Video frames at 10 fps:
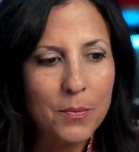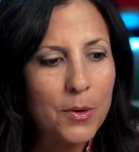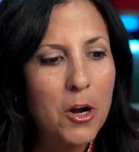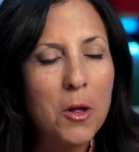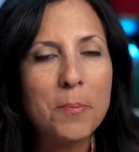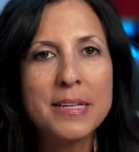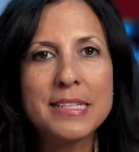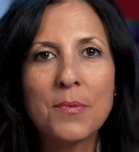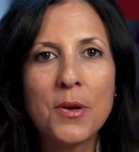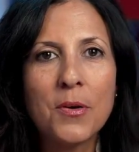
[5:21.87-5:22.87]
We're all
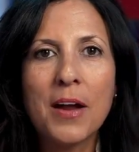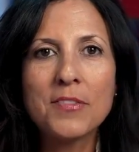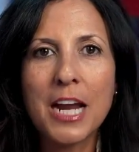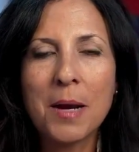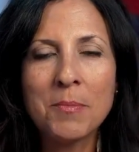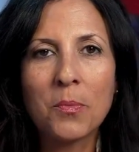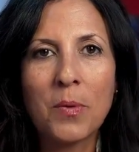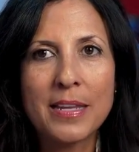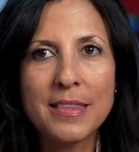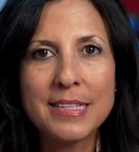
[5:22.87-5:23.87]
busy. We don't have time to
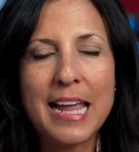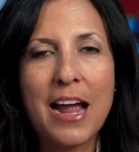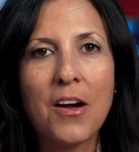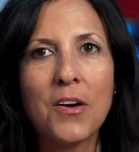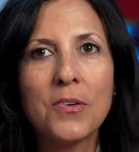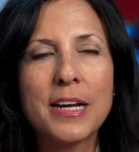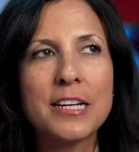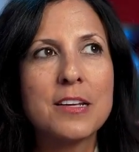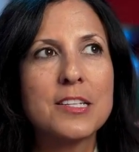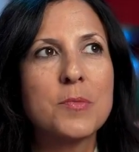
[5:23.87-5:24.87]
write this out
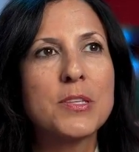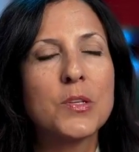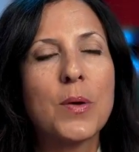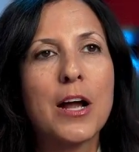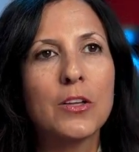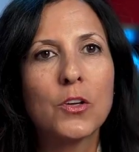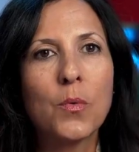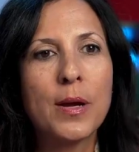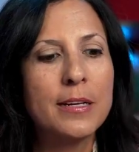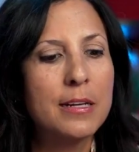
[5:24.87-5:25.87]
and to be so
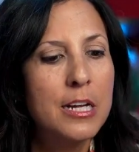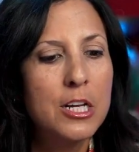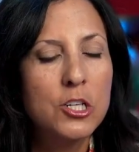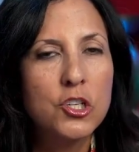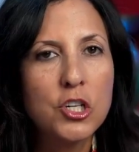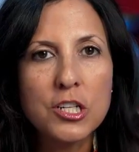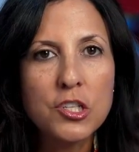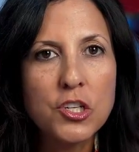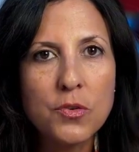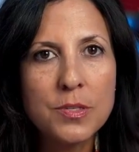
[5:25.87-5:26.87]
eloquent.
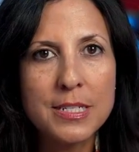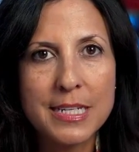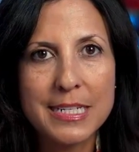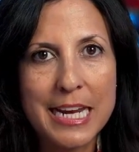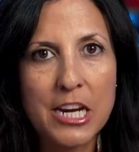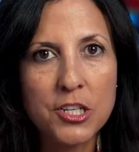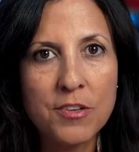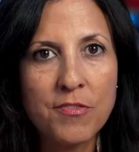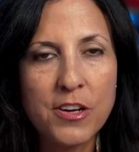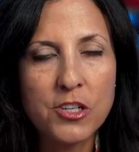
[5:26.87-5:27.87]
Just use the
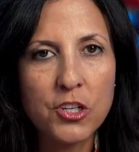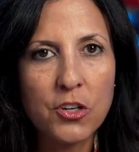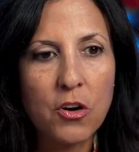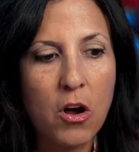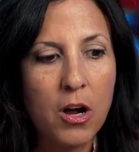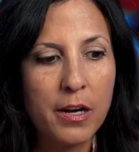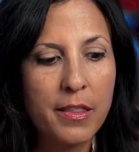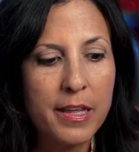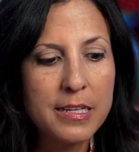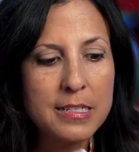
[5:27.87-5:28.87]
dictation feature on
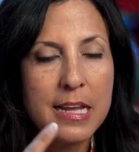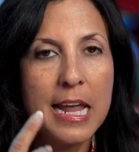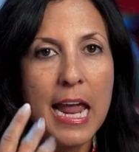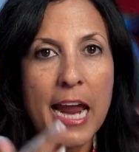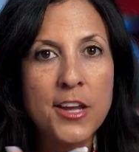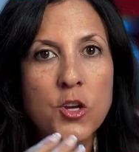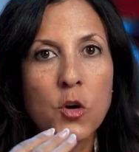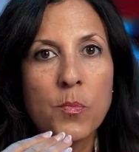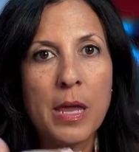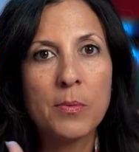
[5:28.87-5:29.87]
this and
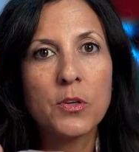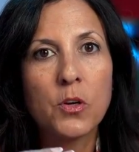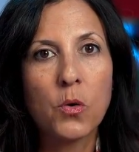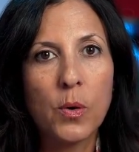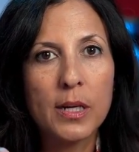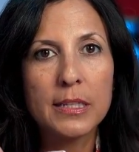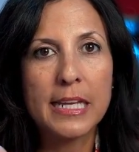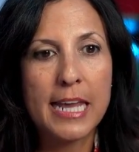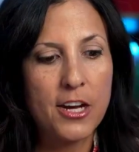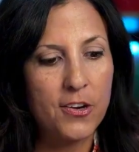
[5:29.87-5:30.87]
you'll be able to quickly
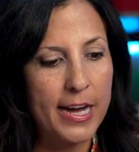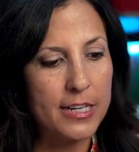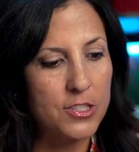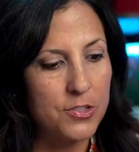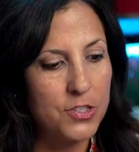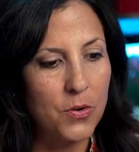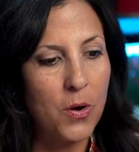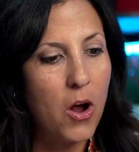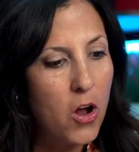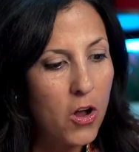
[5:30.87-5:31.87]
get your answers. So
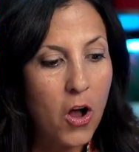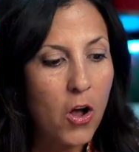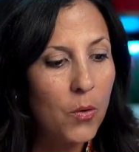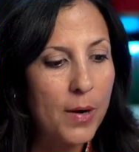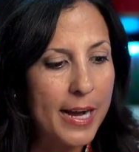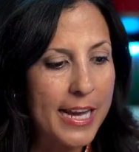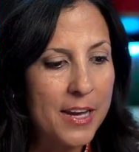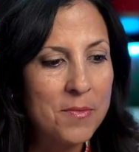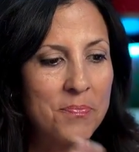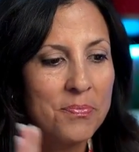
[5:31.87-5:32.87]

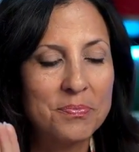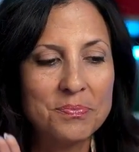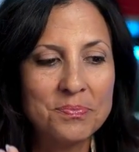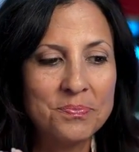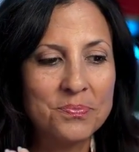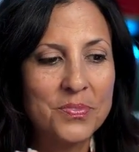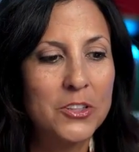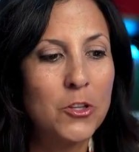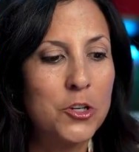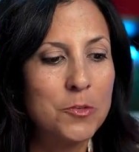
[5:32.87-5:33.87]
already the
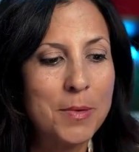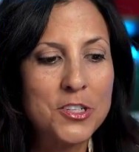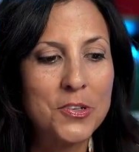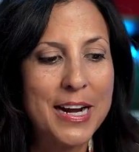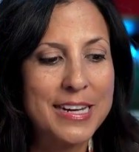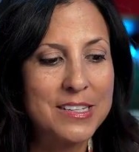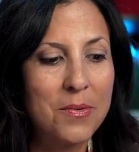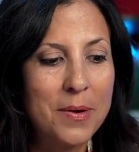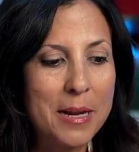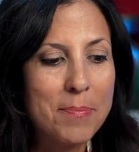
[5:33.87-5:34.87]
launch mentor has
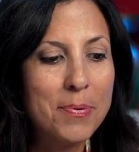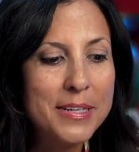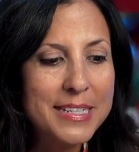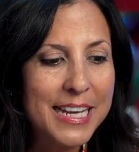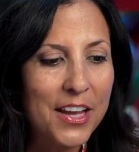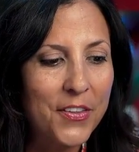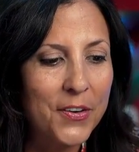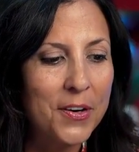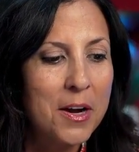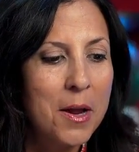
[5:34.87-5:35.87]
already put
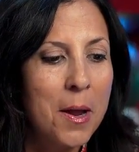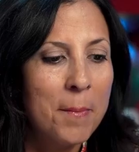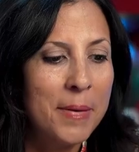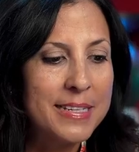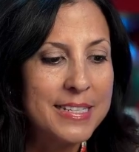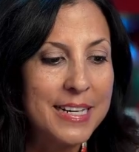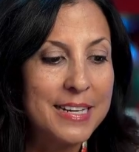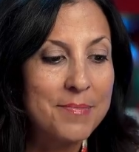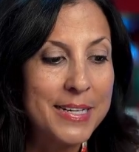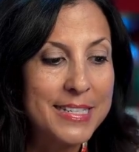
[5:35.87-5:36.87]
together my
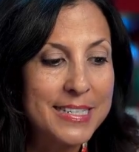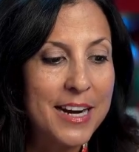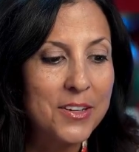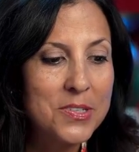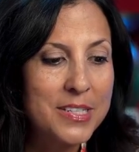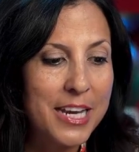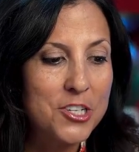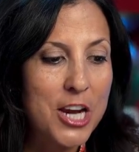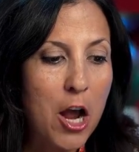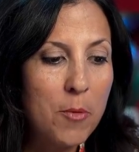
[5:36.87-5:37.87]
style
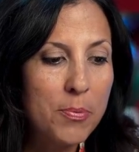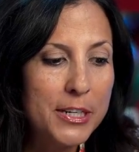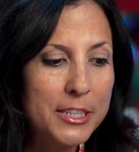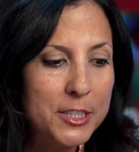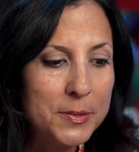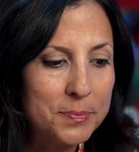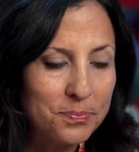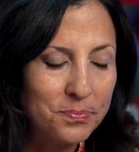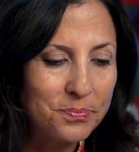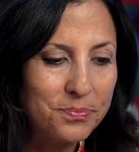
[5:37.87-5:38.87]
sketch output
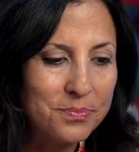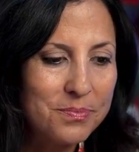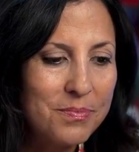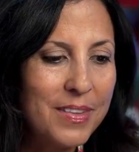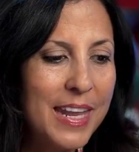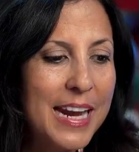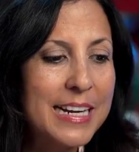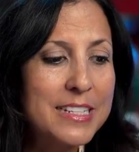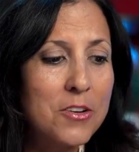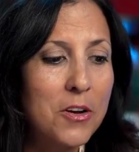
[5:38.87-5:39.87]
and
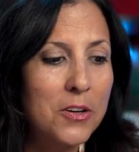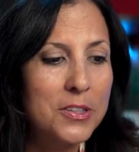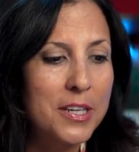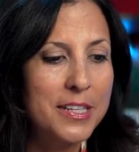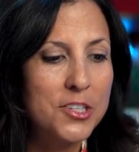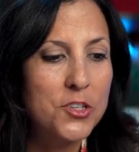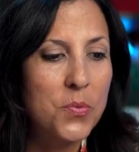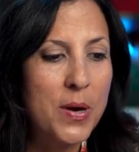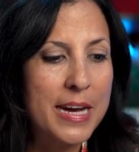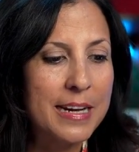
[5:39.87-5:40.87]
it's called the
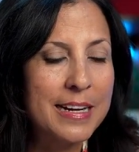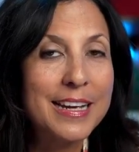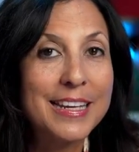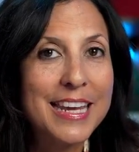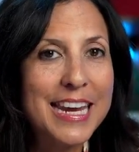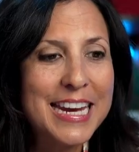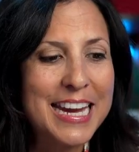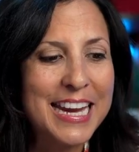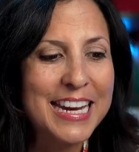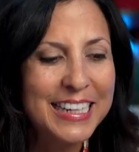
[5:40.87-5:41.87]
tween
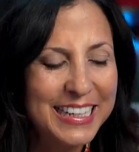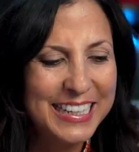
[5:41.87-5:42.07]
kini.